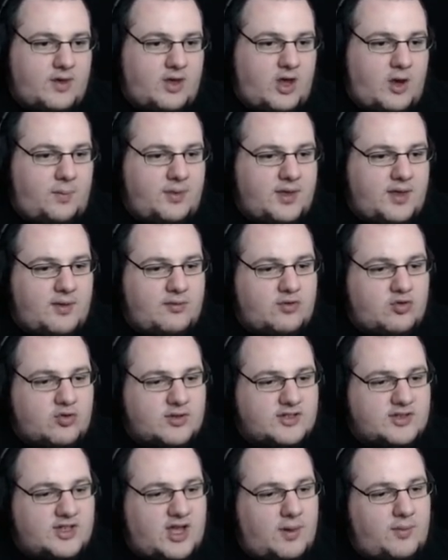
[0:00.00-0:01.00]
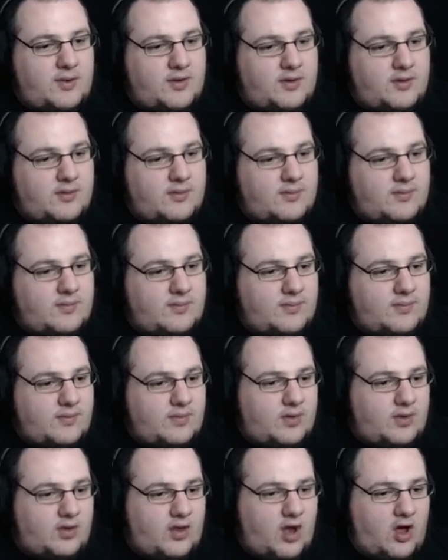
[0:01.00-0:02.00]
Open the other drawers. Come on.
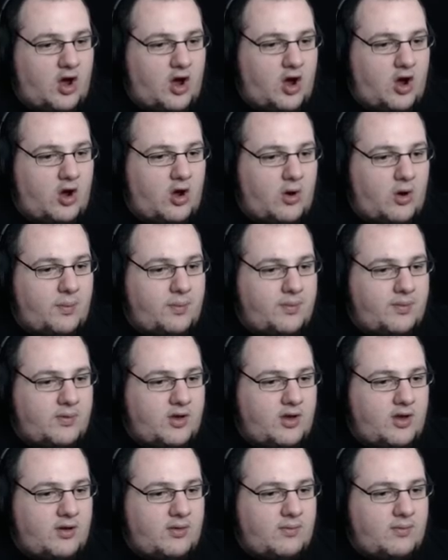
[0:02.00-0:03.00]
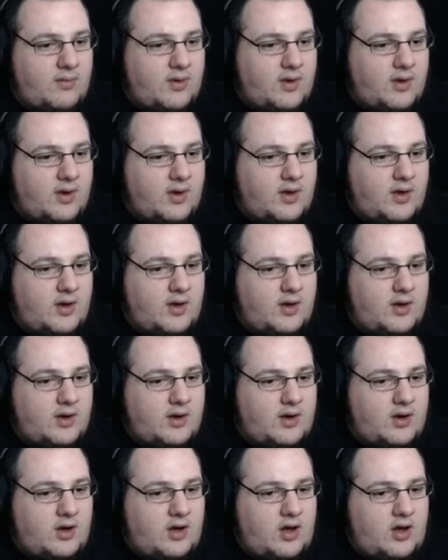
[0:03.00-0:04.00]
No. You.
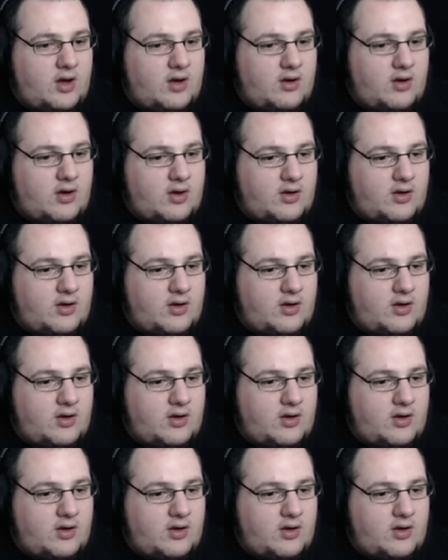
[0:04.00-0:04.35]
No.